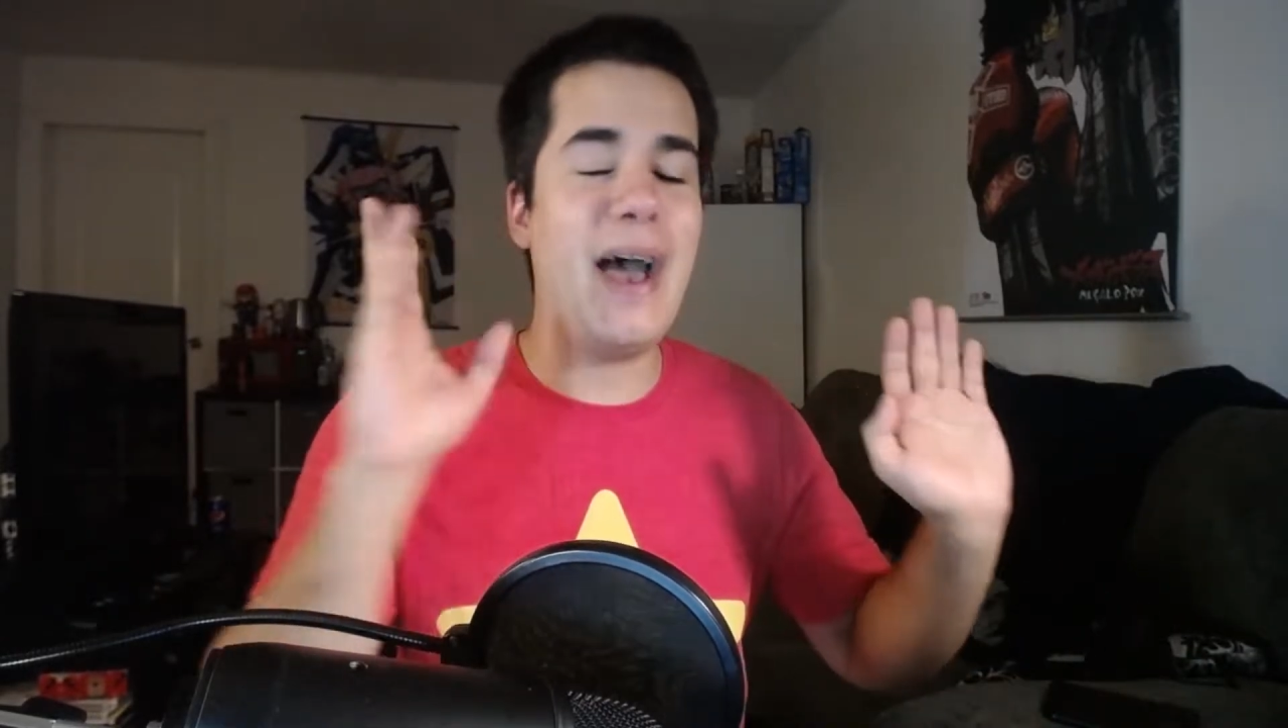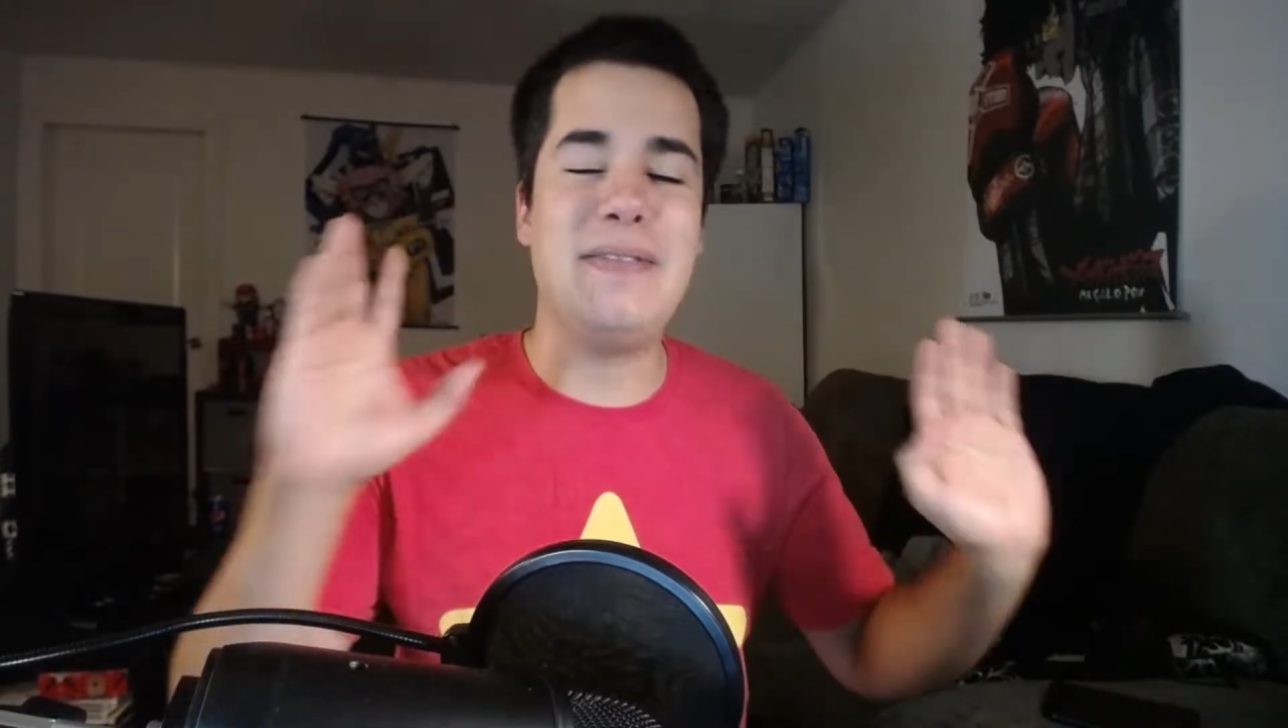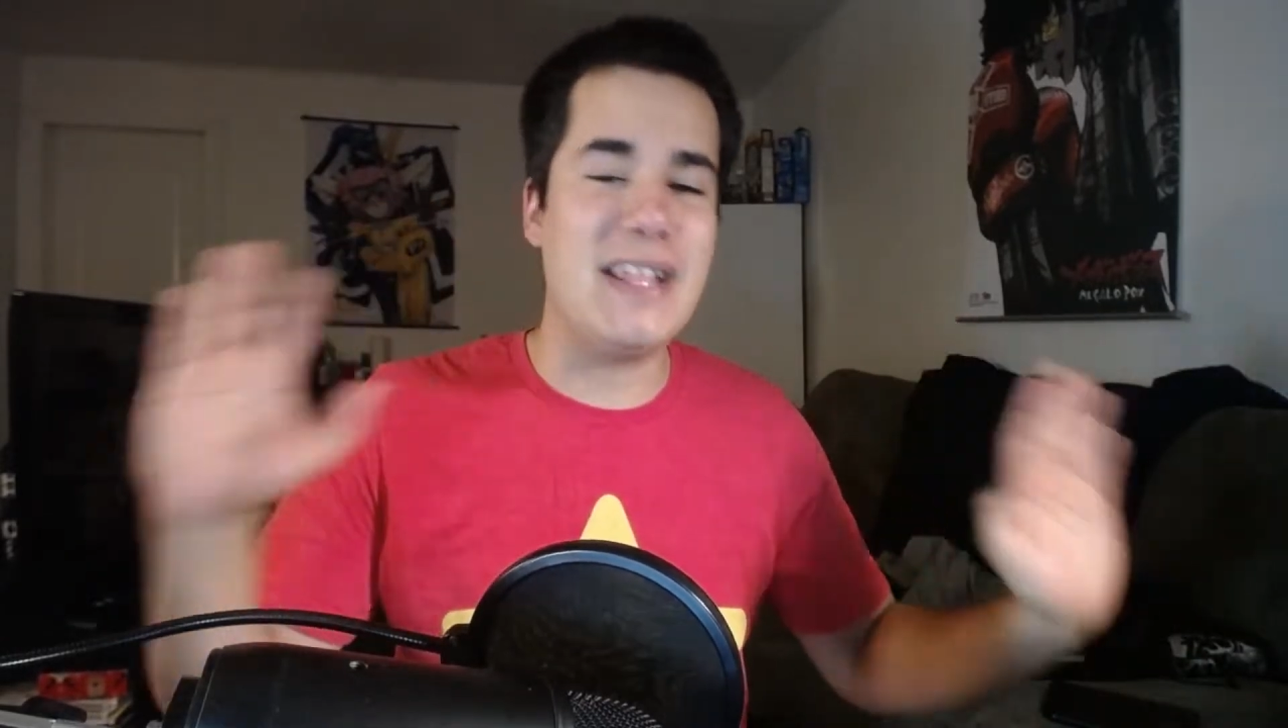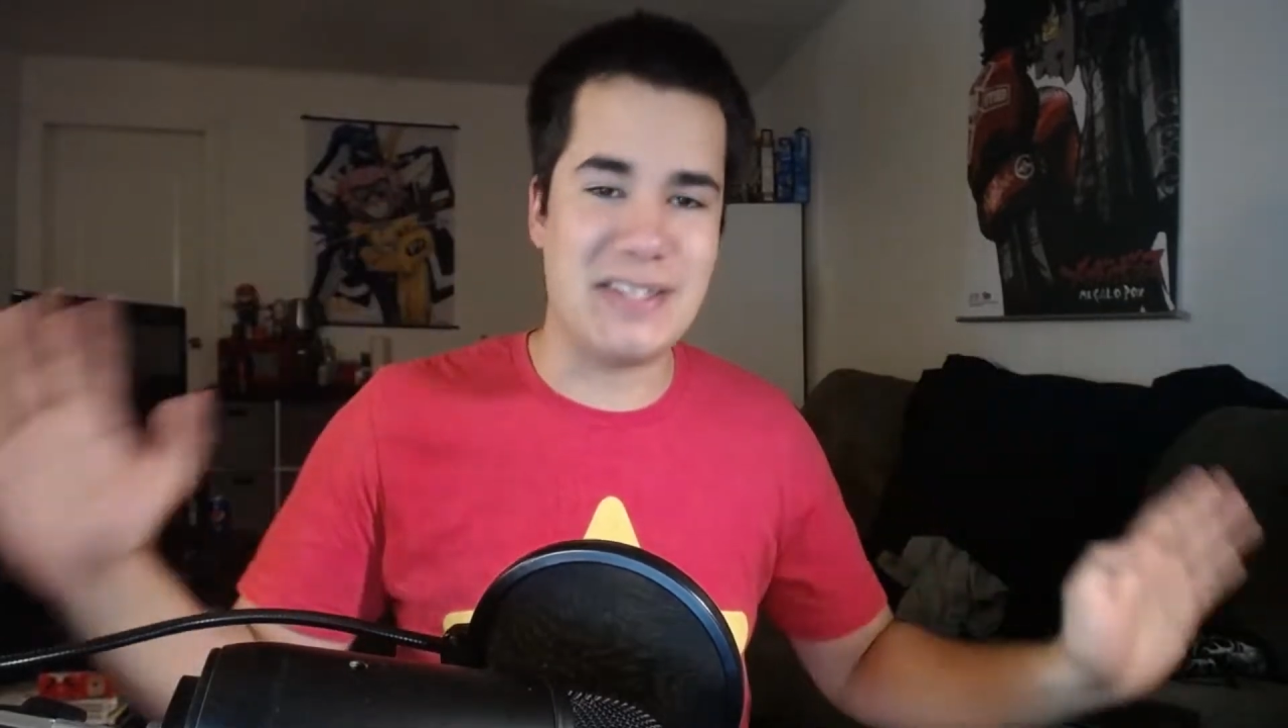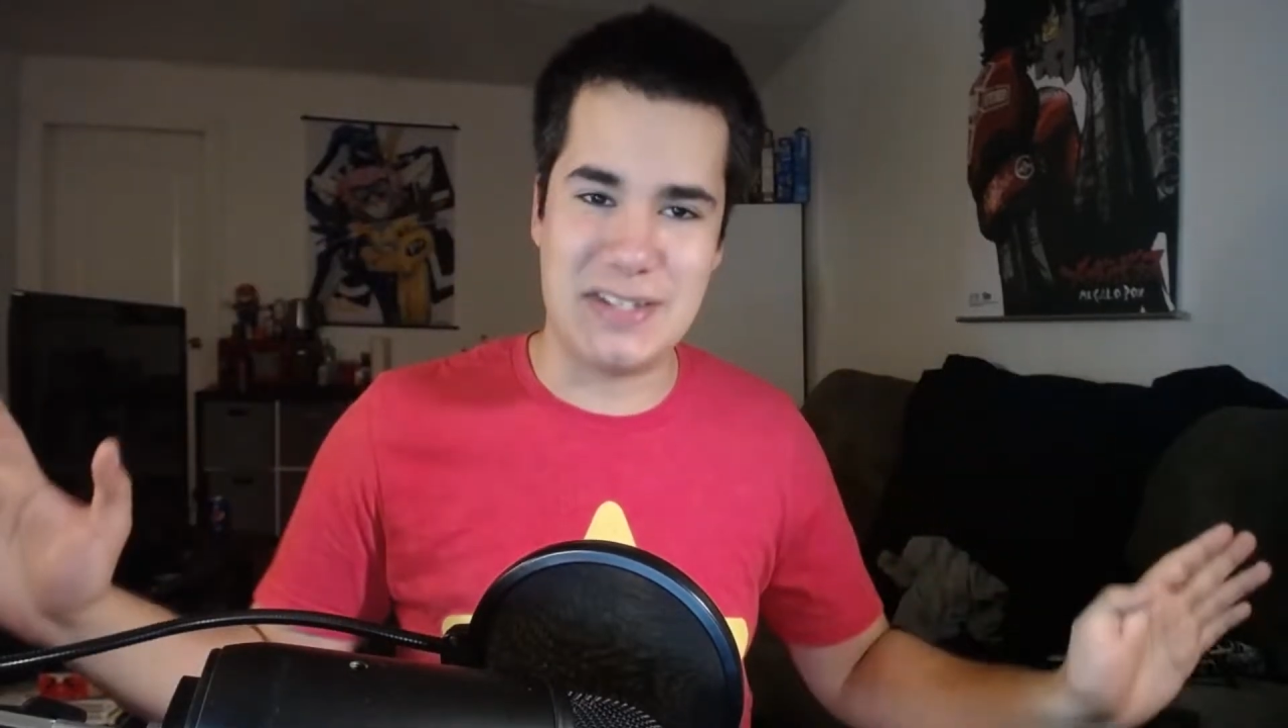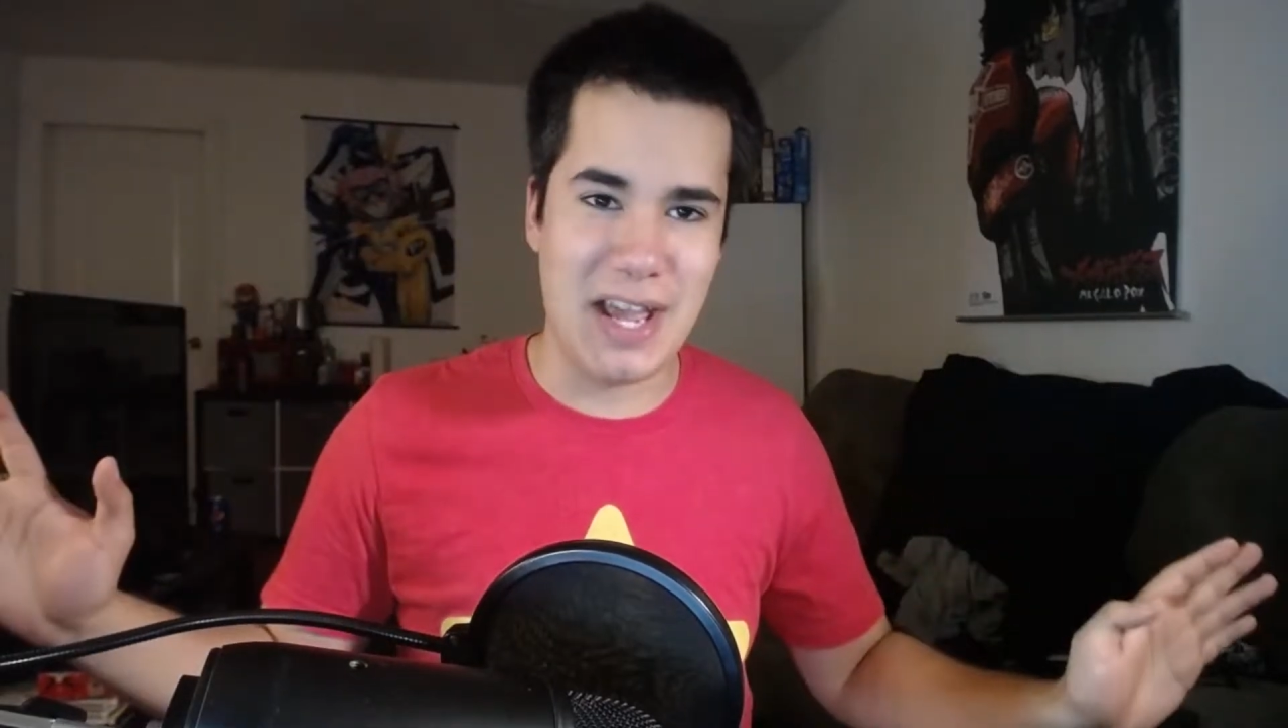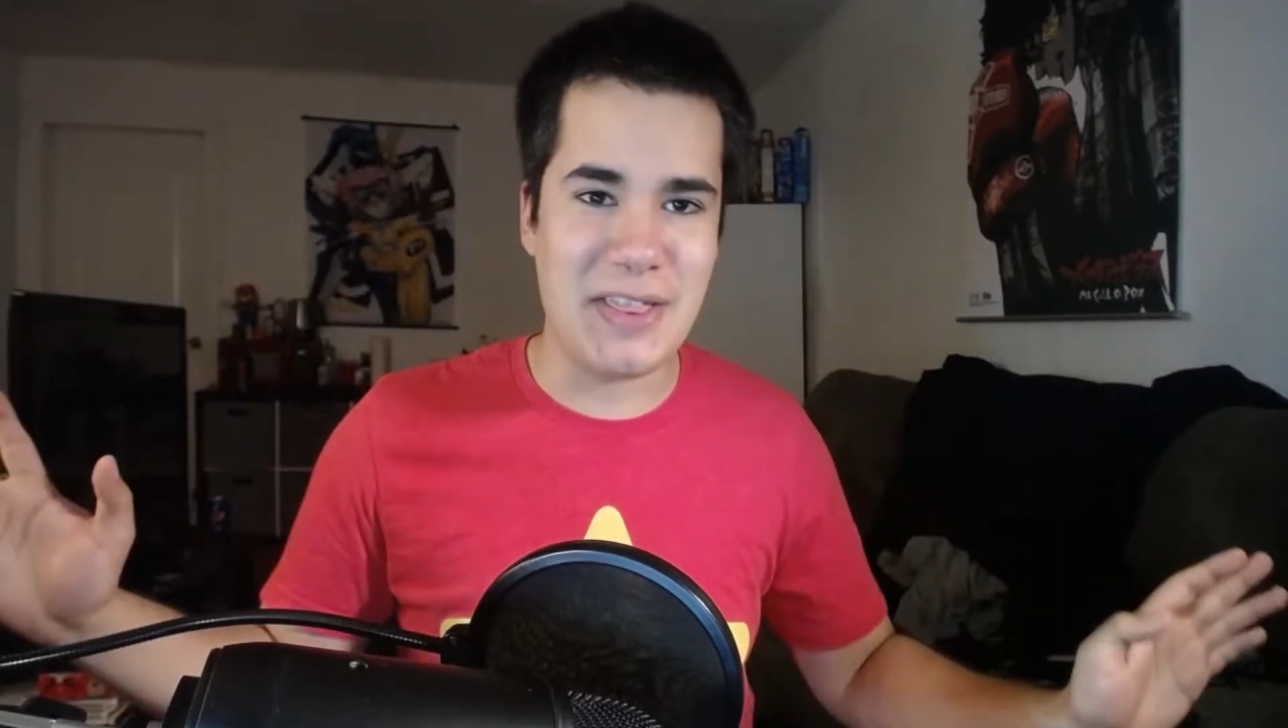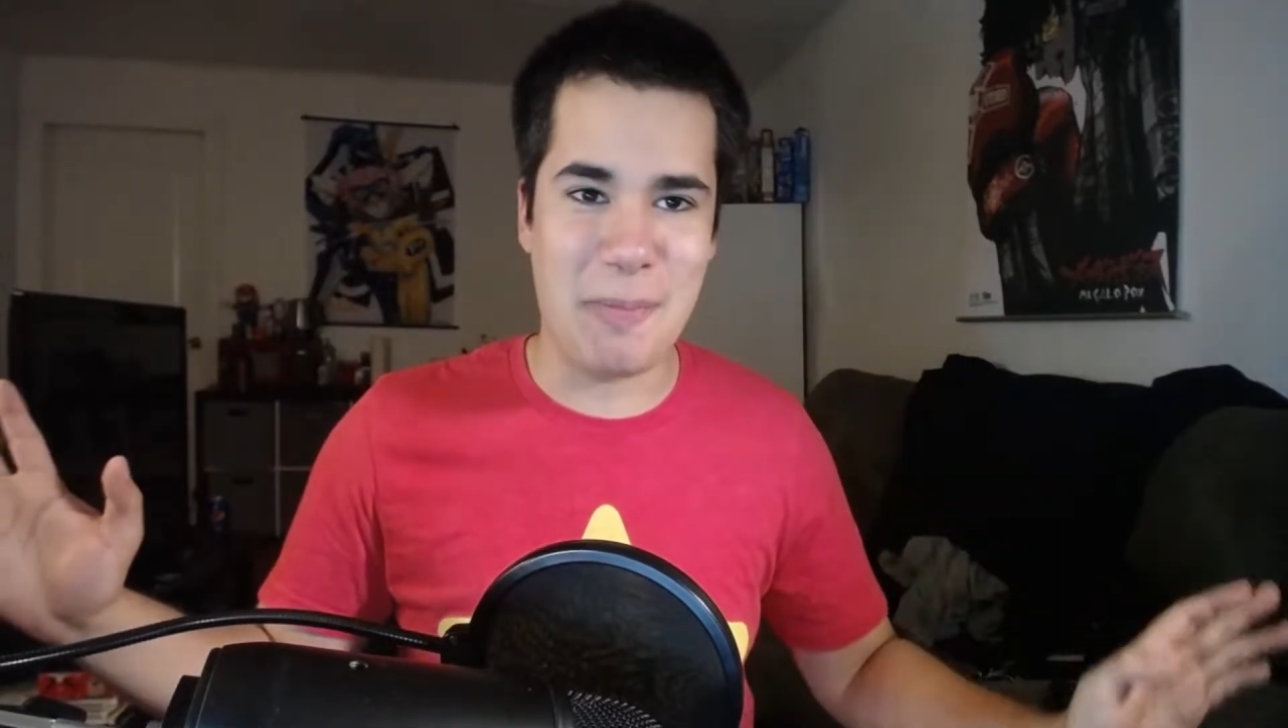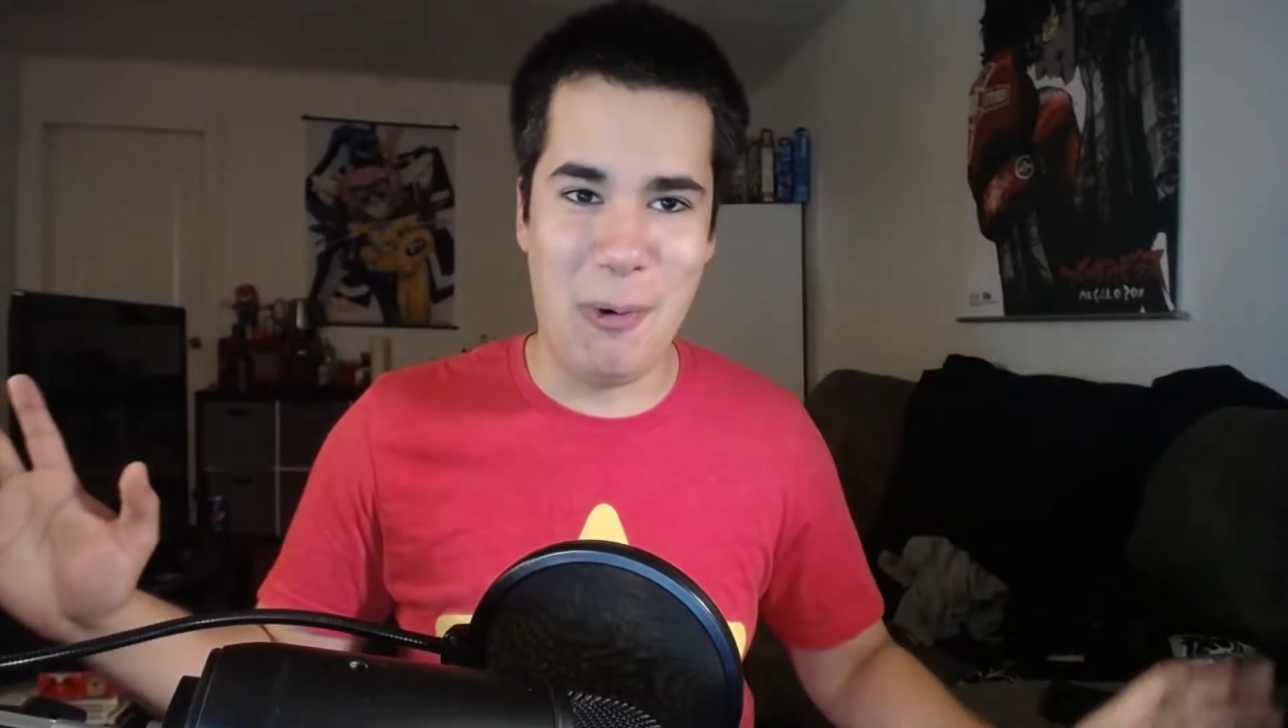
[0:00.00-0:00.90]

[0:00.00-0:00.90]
that's aside the